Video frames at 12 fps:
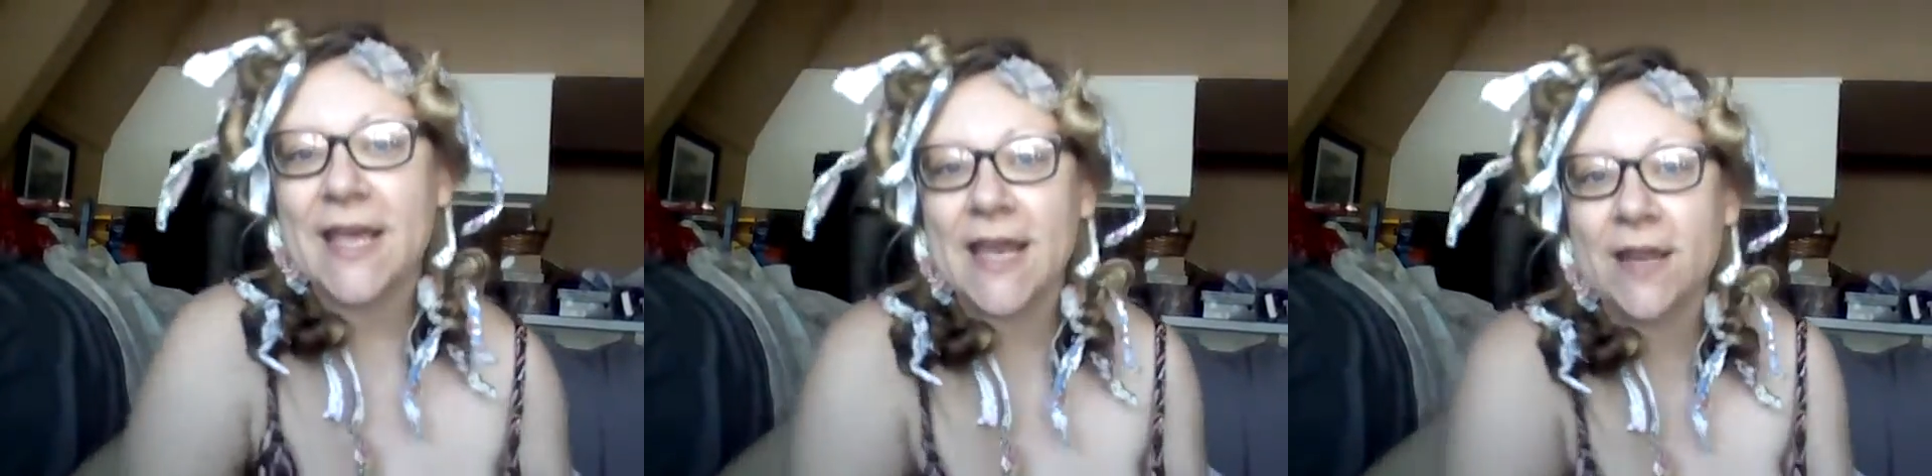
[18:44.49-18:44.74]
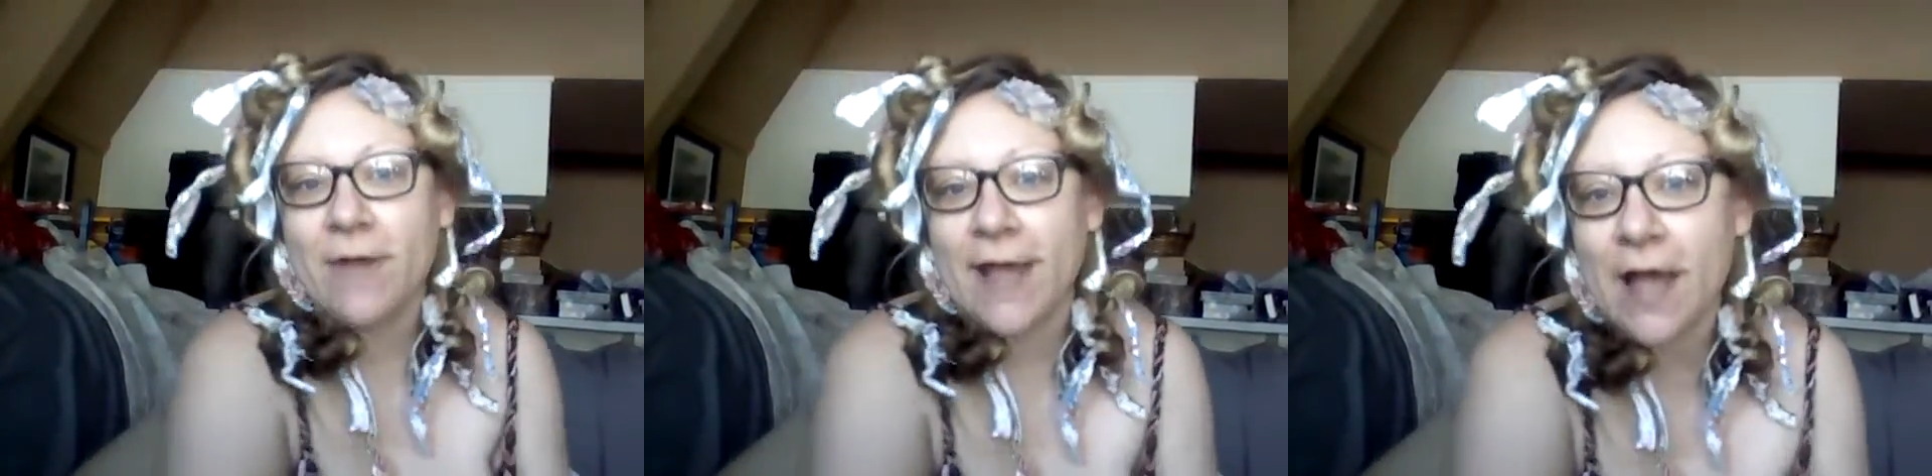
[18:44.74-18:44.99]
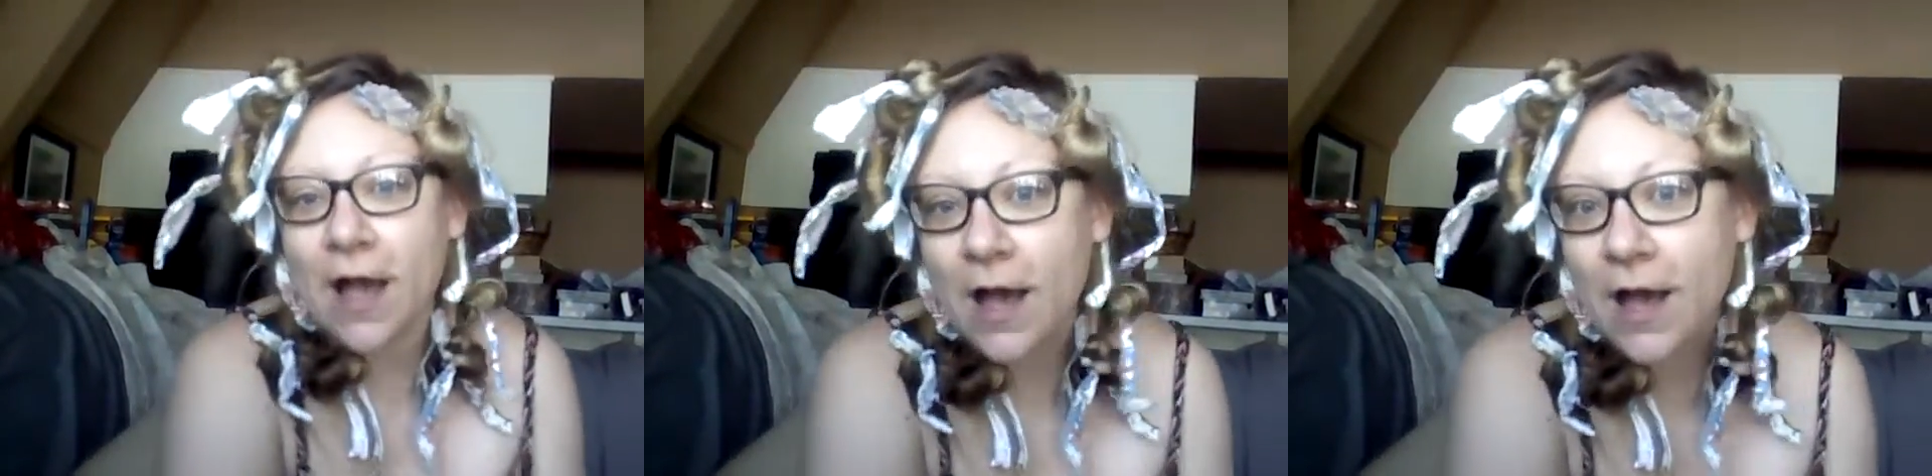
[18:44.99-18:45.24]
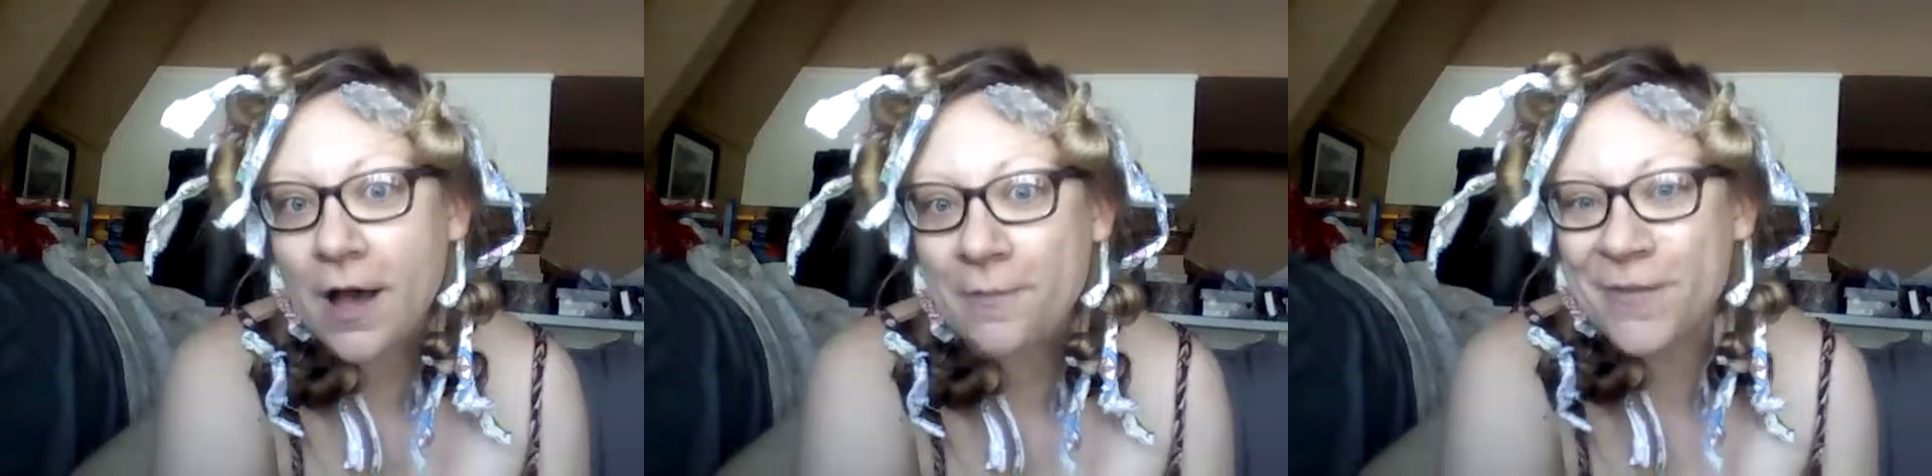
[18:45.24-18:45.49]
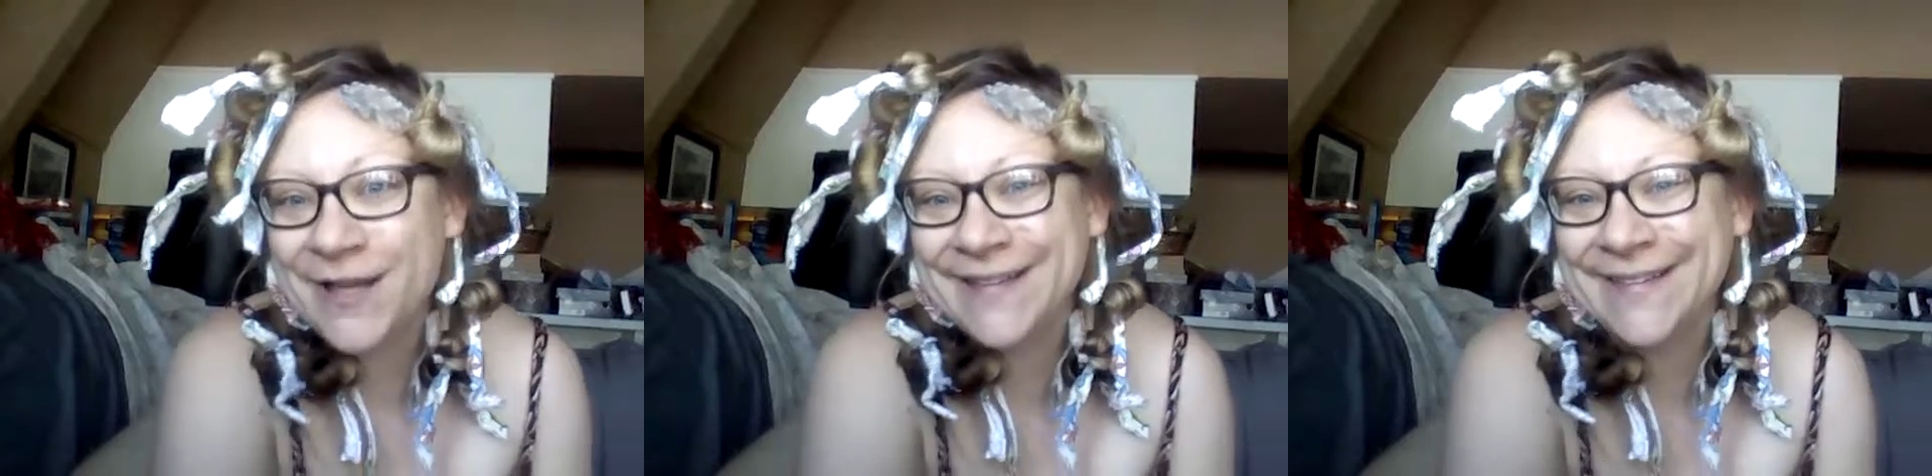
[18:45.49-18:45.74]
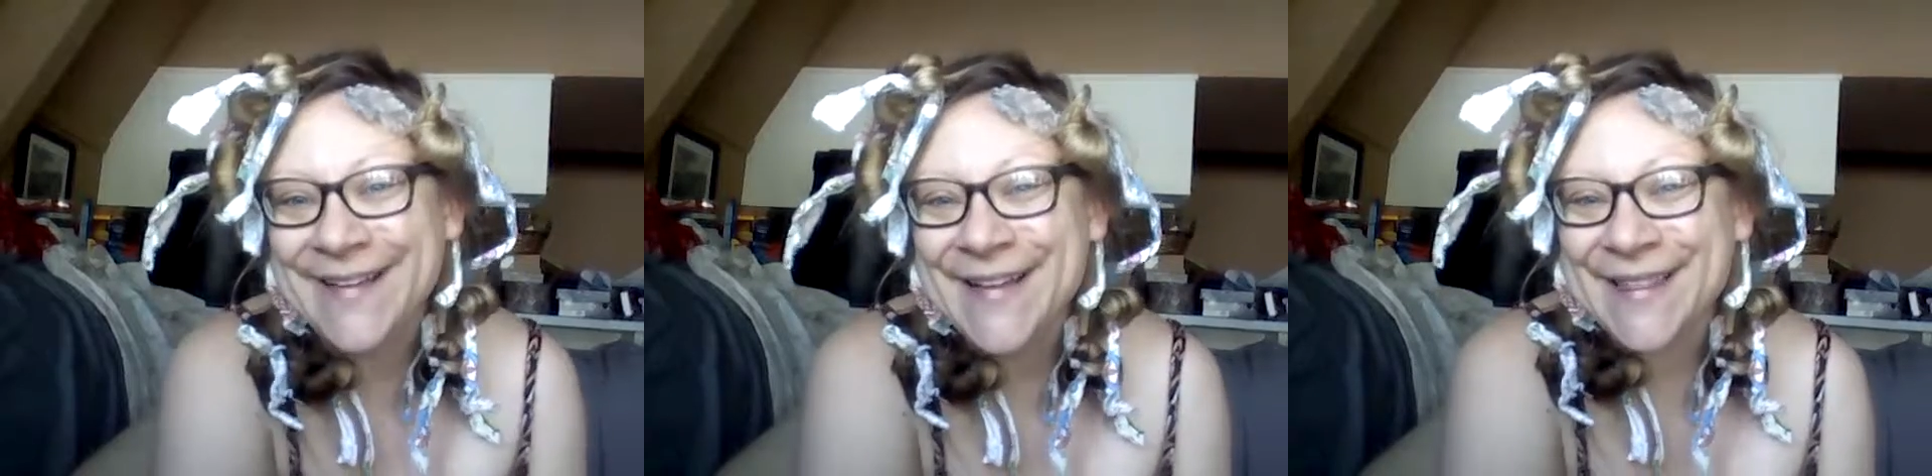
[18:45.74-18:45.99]
Anyway,
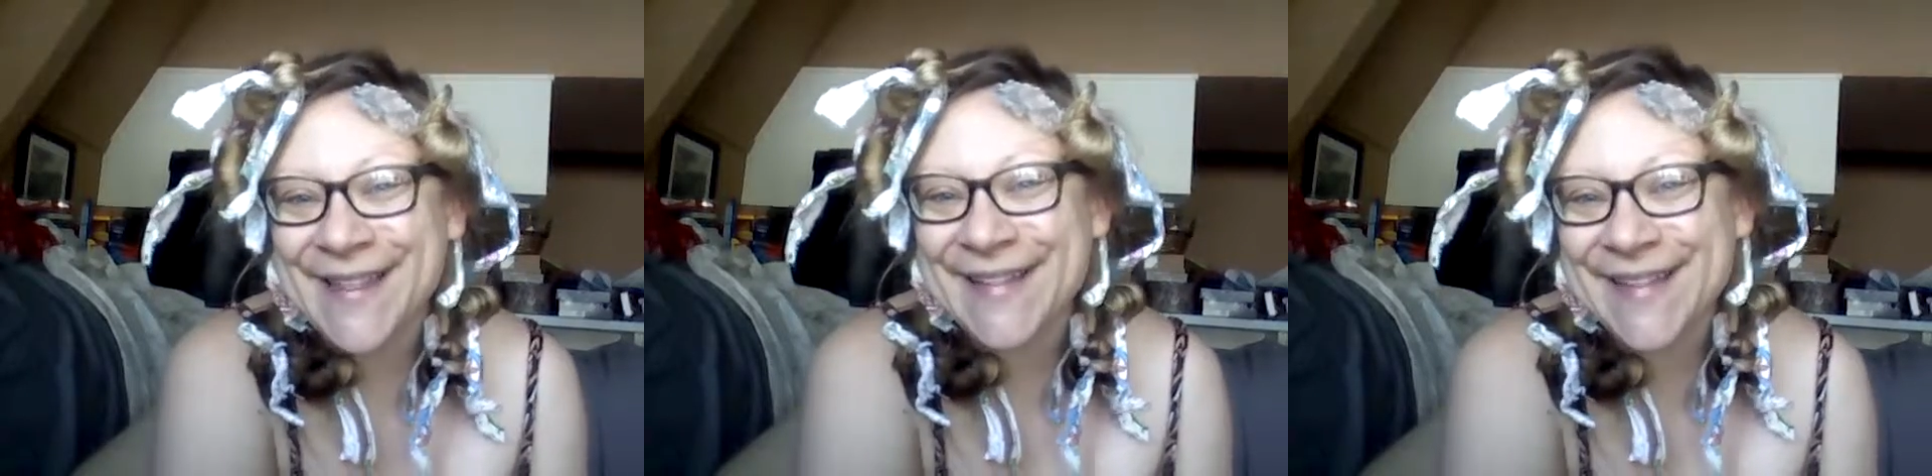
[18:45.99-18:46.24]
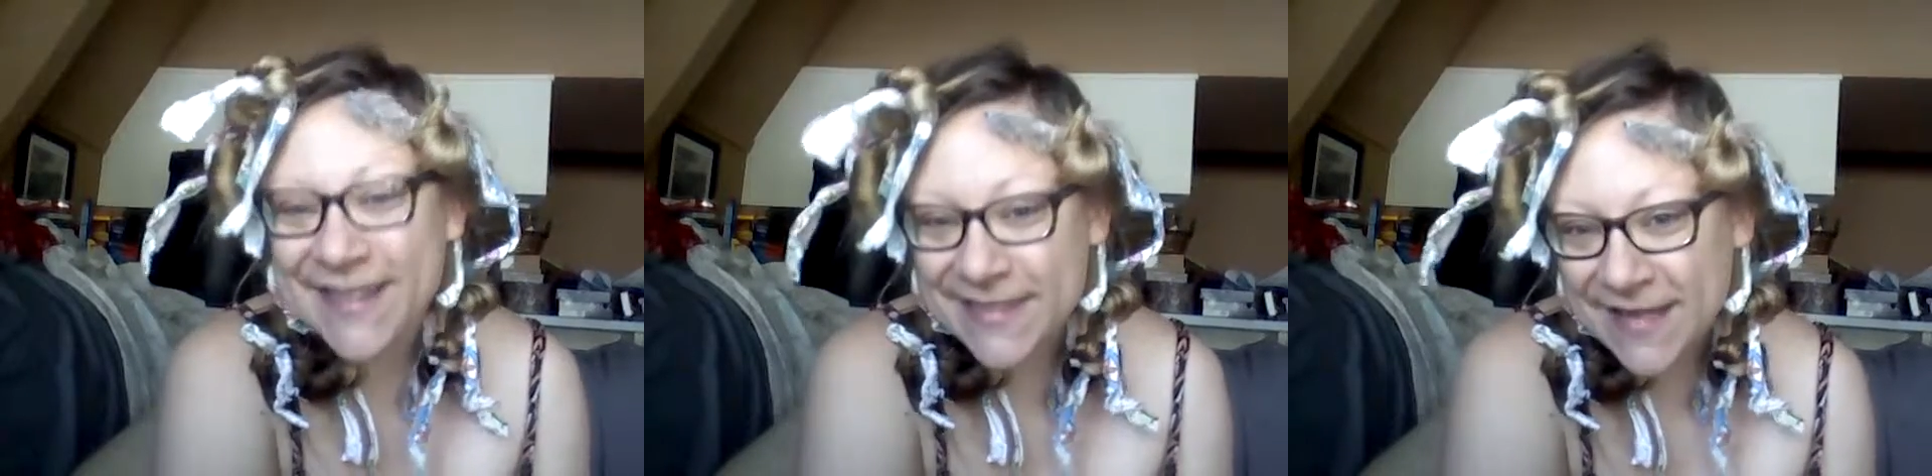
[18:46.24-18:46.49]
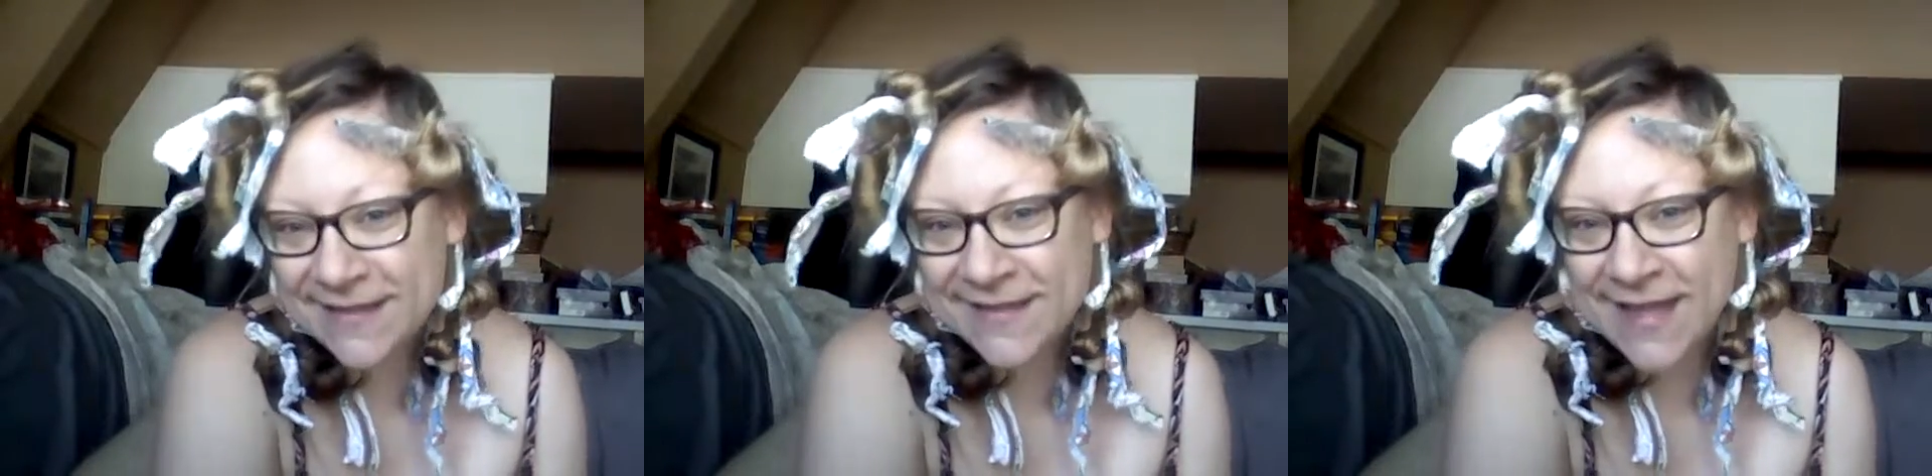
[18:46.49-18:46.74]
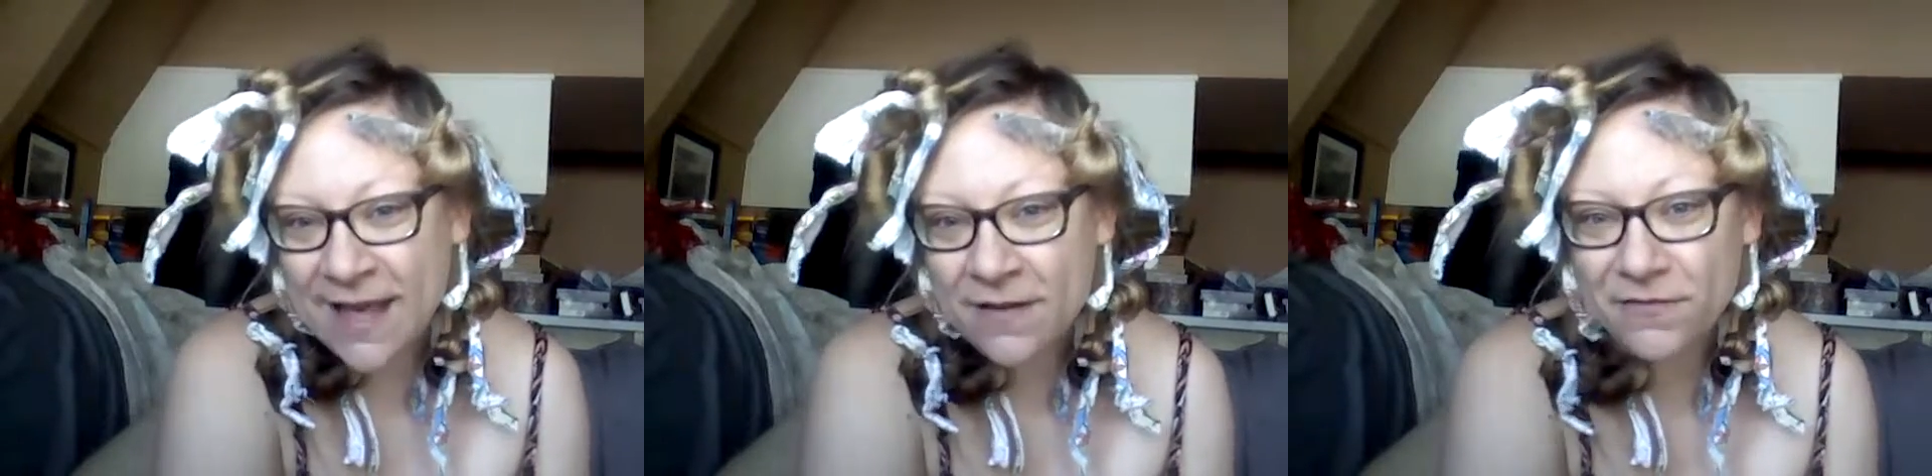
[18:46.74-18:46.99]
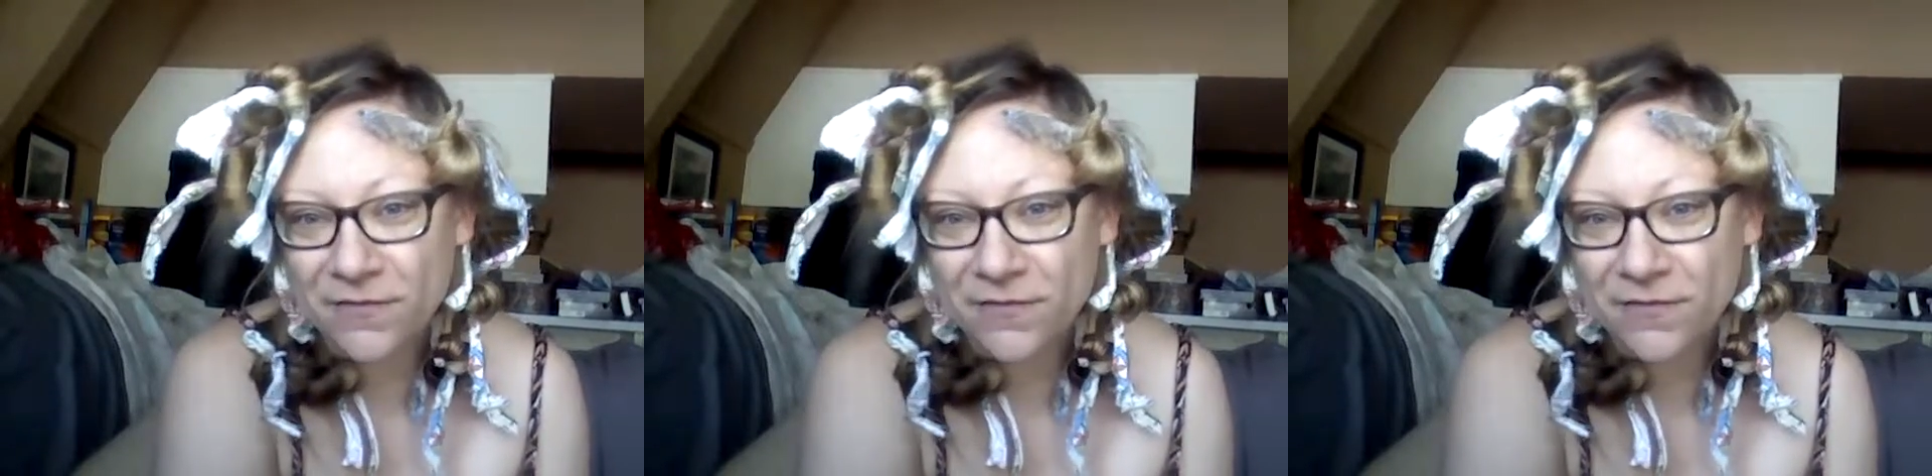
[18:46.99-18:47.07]
let's let these set